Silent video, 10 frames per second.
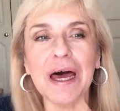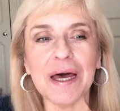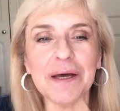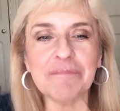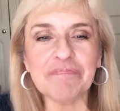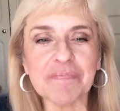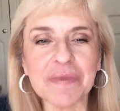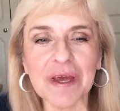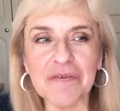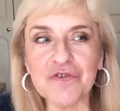I
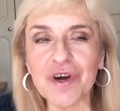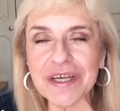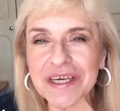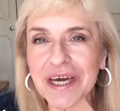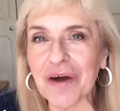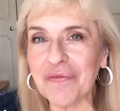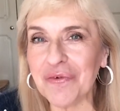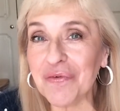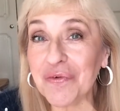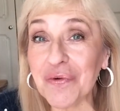tried to cover
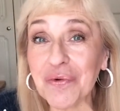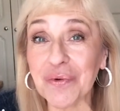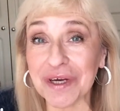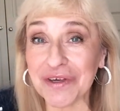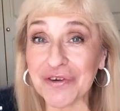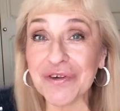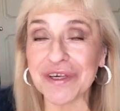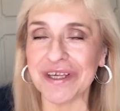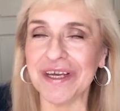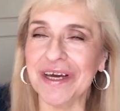a few questions
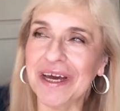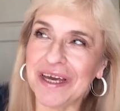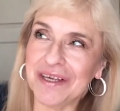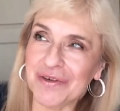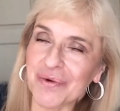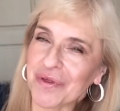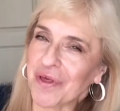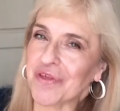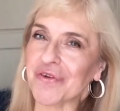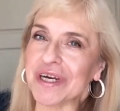in sort of the
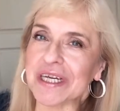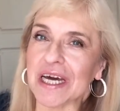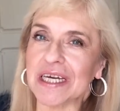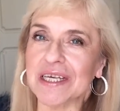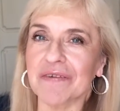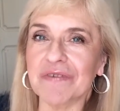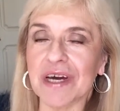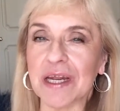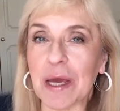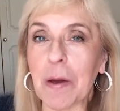3 days I've
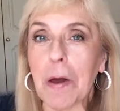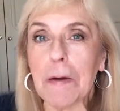done it,